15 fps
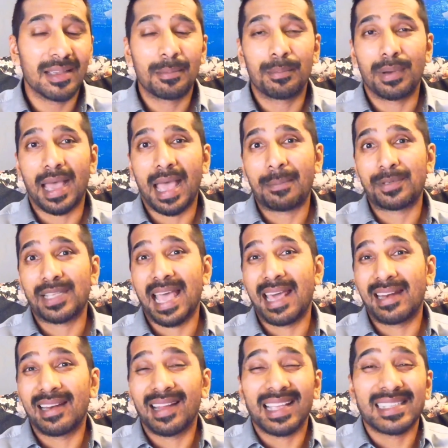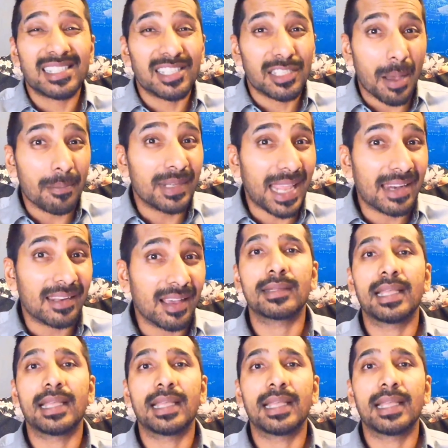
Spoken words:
perhaps analyze some data.